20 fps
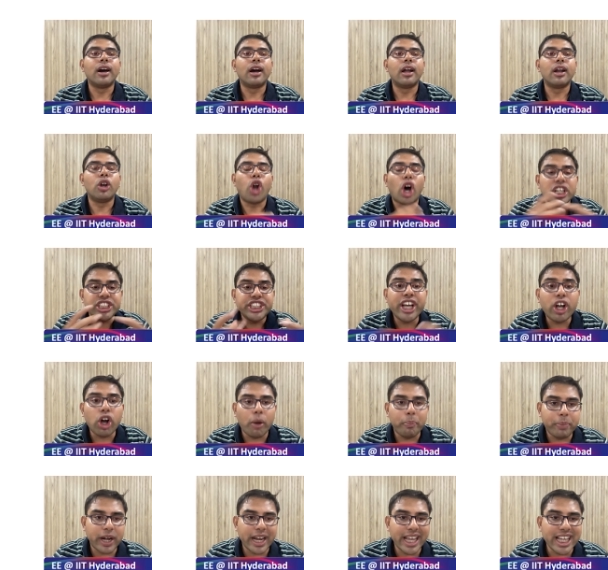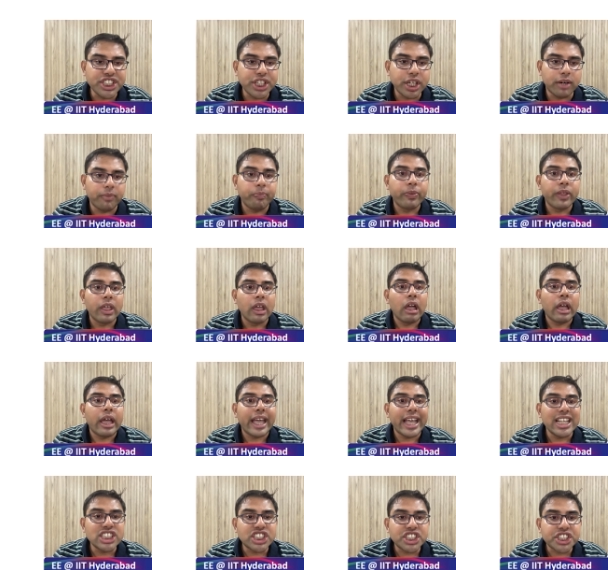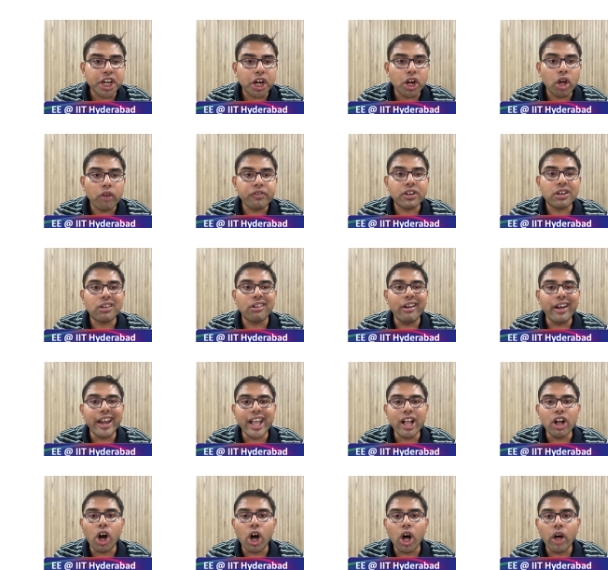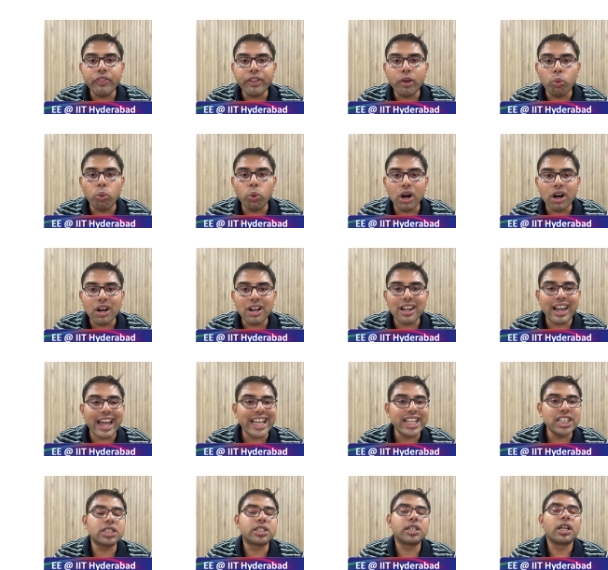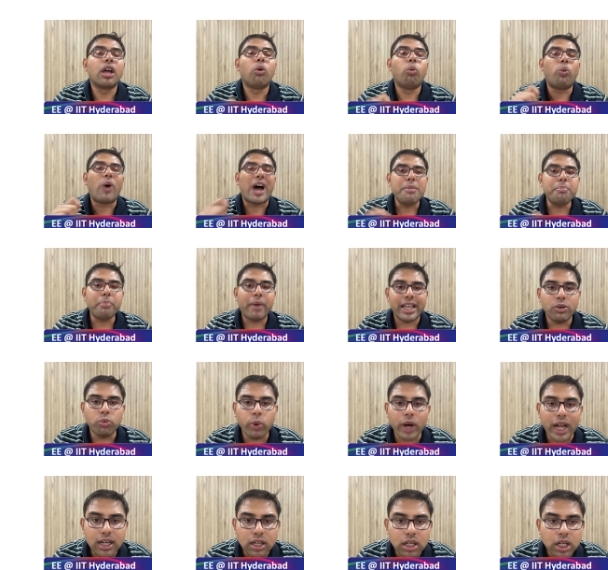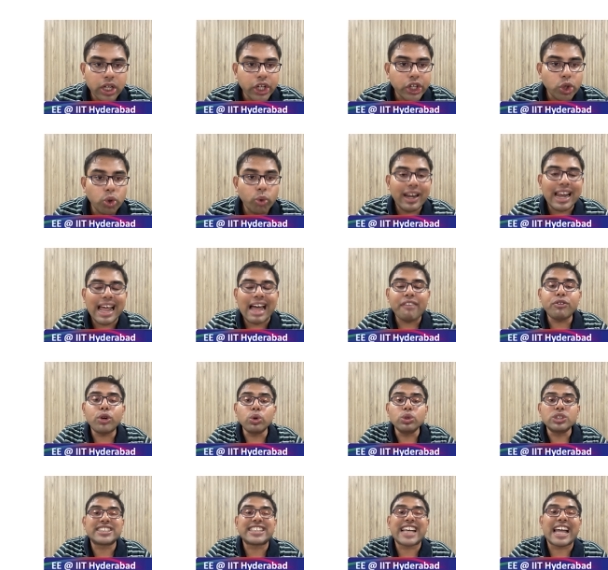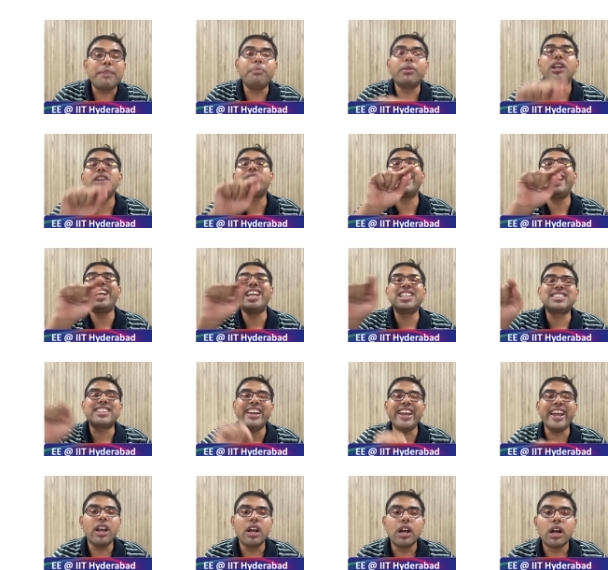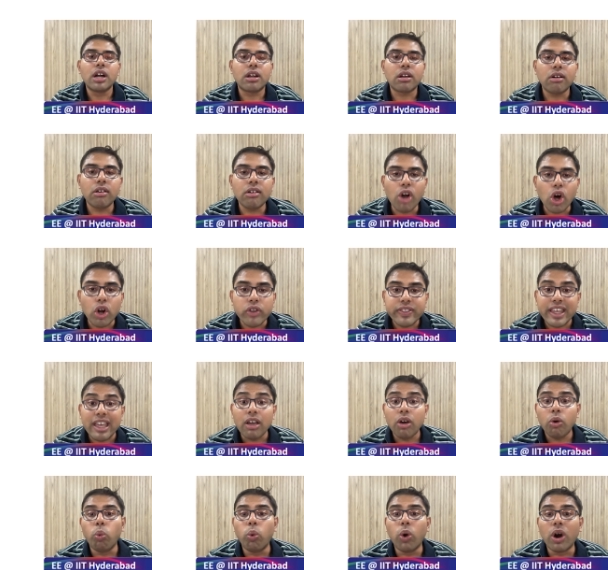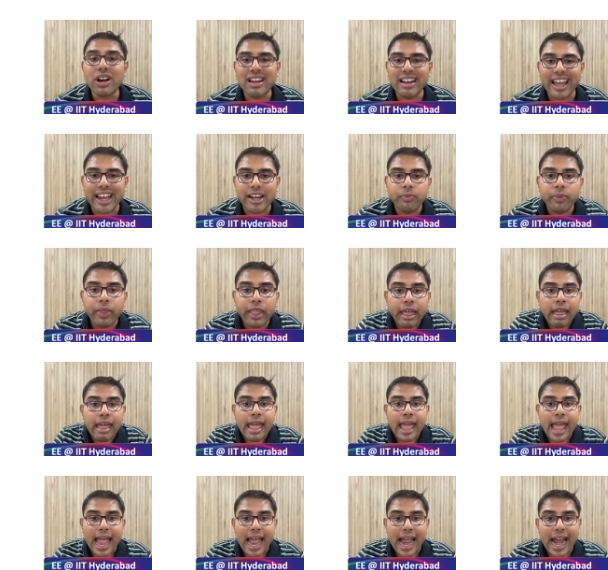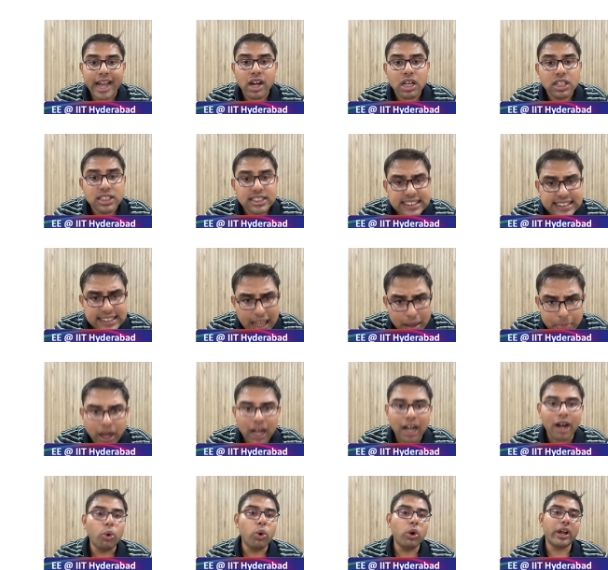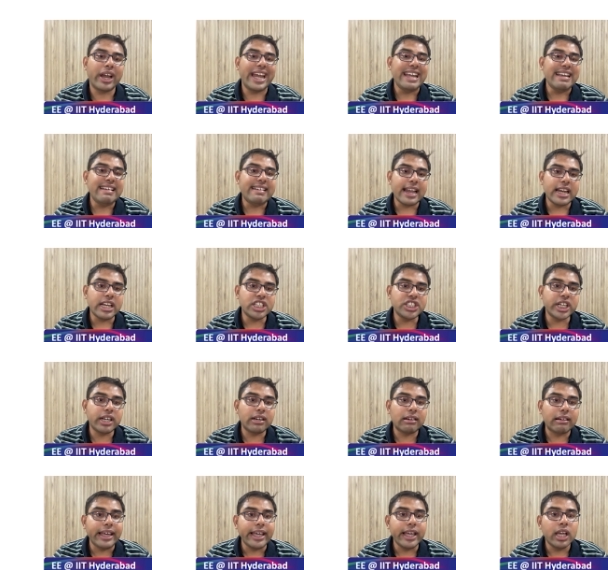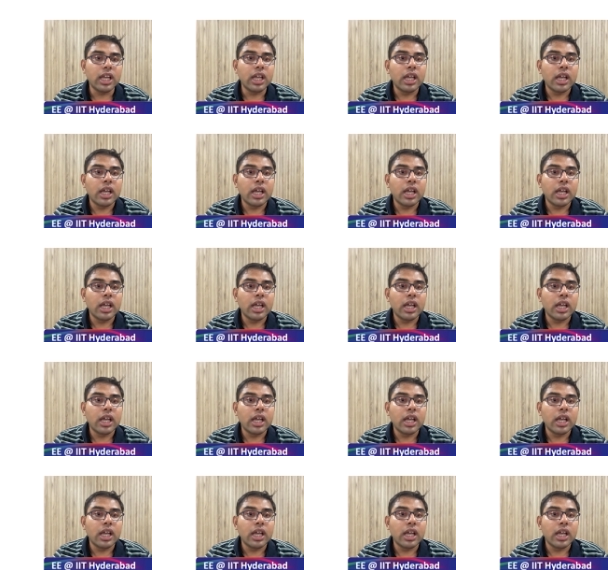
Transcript: logic operation, instead of turning on the word lines one by one, you will have to simultaneously turn on the word line and somehow intelligently